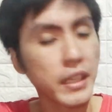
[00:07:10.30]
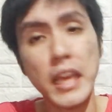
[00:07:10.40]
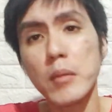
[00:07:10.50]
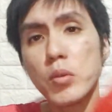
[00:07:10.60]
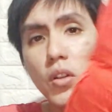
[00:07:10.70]

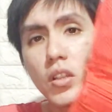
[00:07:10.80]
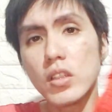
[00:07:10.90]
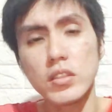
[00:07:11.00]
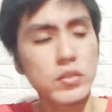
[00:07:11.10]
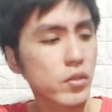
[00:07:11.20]

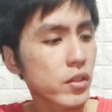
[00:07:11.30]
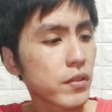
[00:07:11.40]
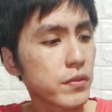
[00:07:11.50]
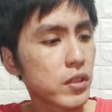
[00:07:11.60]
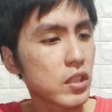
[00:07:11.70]
cables, or
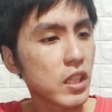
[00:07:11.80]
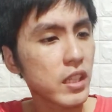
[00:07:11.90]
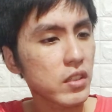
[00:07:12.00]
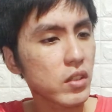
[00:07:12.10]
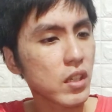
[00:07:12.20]
if you'd
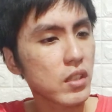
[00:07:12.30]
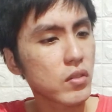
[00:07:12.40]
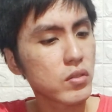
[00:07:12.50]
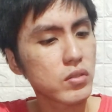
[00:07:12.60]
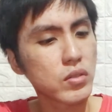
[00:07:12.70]
like, you can
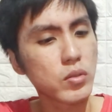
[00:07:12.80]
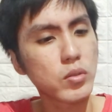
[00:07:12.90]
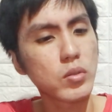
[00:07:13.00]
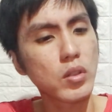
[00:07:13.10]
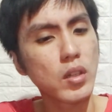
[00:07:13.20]

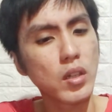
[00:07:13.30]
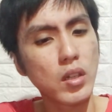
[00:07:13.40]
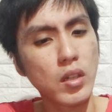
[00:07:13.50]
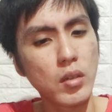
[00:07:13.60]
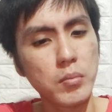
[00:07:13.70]
also
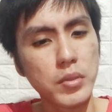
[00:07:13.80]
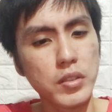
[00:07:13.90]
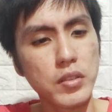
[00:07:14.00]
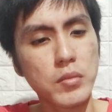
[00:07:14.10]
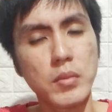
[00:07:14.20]

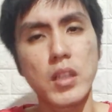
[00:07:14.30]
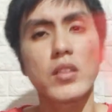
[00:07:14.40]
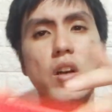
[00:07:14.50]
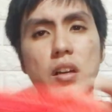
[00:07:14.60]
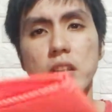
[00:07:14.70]
put yung
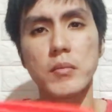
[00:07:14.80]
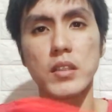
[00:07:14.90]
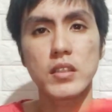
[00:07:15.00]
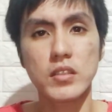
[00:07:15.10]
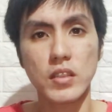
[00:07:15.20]
mga
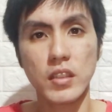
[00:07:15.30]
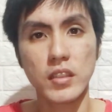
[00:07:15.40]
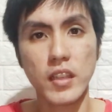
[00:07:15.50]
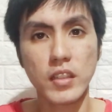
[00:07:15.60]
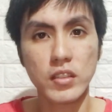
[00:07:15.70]
documents or
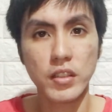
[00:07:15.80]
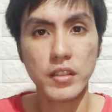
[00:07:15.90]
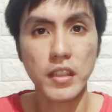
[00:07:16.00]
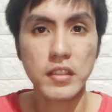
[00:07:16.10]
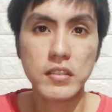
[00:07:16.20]
and other
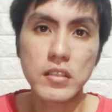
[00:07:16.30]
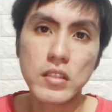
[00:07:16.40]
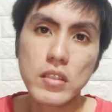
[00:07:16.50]
things.